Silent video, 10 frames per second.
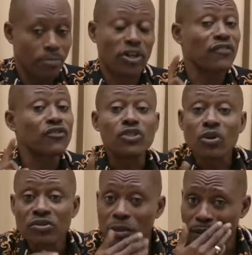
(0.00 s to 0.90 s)
But if you
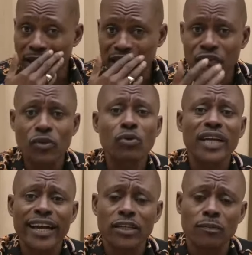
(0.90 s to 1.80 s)
don't repent, if you
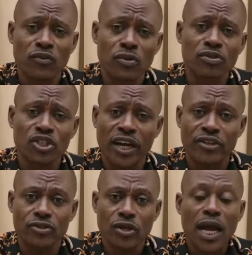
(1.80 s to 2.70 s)
don't
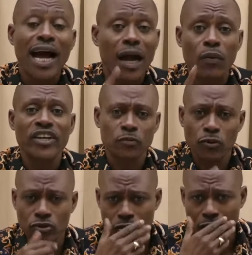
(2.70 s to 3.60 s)
change, I will
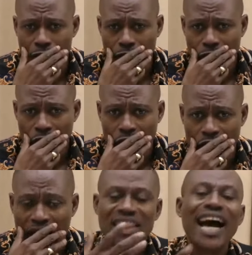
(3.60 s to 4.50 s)
expose you.
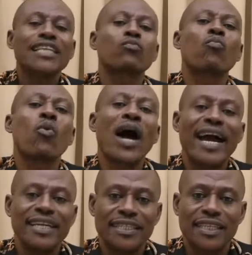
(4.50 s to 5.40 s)
And that's
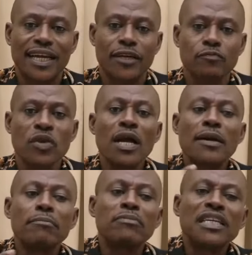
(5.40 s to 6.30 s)
why he said,
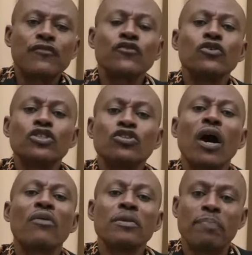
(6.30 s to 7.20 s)
if you do
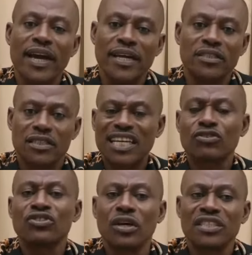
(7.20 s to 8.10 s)
not repent, he said
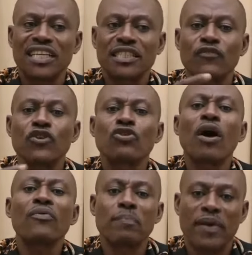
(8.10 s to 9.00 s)
to John, he says, if you do
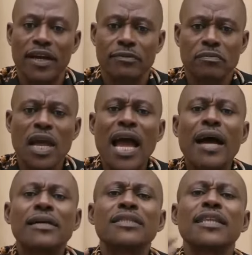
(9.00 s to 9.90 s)
not repent,
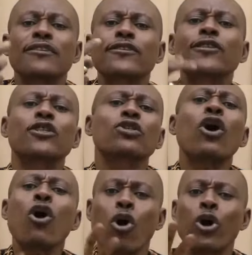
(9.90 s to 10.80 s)
the
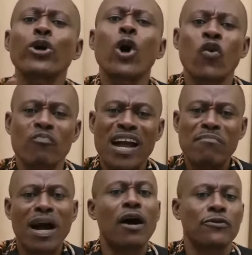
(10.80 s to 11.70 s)
sword of my
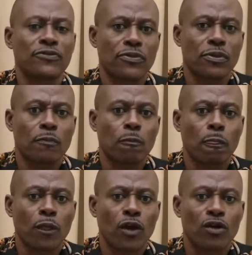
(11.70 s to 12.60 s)
mouth,
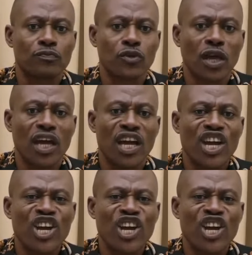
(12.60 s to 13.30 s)
okay,